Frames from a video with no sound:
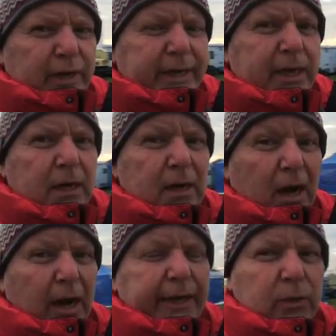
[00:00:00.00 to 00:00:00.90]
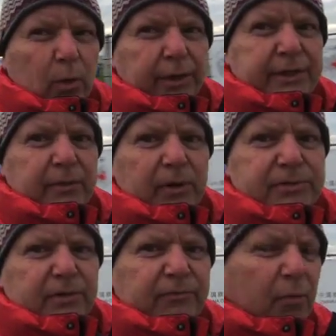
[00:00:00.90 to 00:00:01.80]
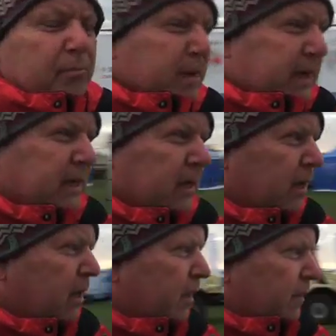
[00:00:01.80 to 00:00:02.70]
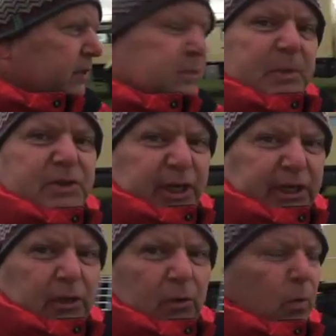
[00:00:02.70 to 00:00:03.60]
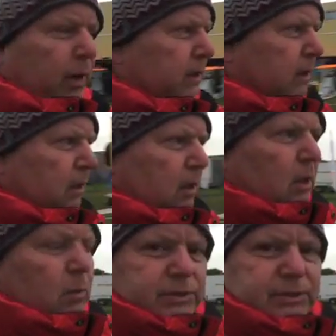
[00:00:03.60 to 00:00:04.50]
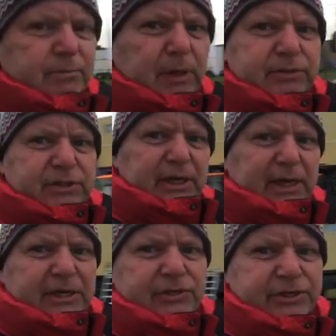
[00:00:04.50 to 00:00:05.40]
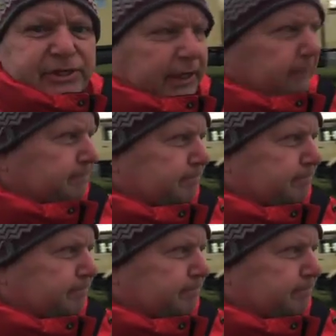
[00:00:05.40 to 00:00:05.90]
really high-quality ones, and for me, this particular one was the most interesting.